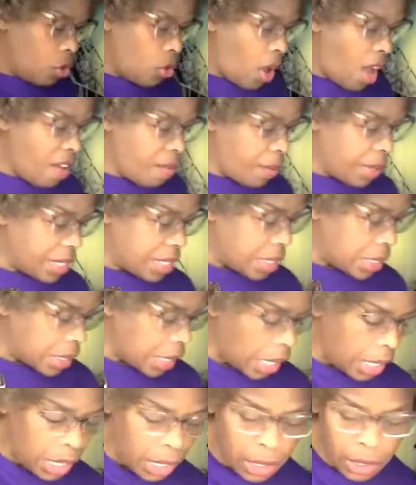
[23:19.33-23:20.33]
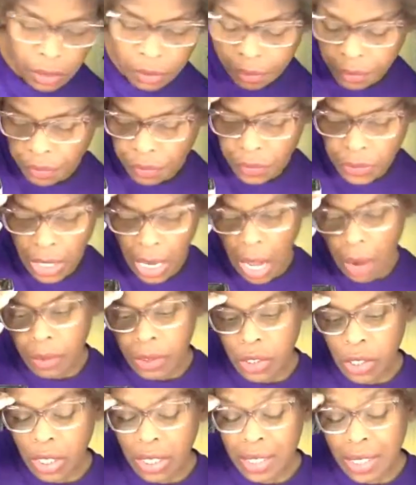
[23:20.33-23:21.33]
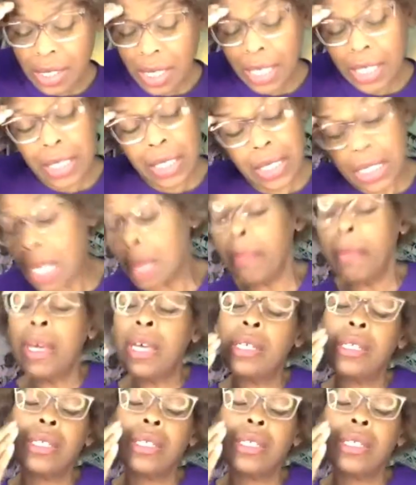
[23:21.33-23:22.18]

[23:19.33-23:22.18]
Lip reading: know, I've been saying, I was going to say, send me a